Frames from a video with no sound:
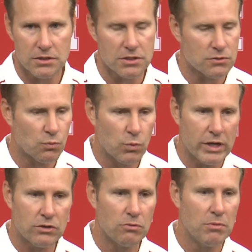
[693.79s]
It's just
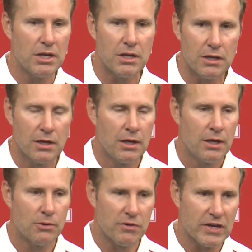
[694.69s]
way too many,
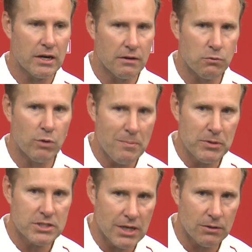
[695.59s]
and we've got enough
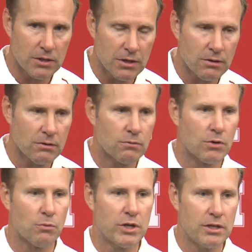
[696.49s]
weapons out there
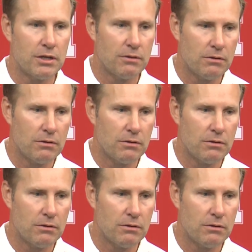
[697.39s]
where we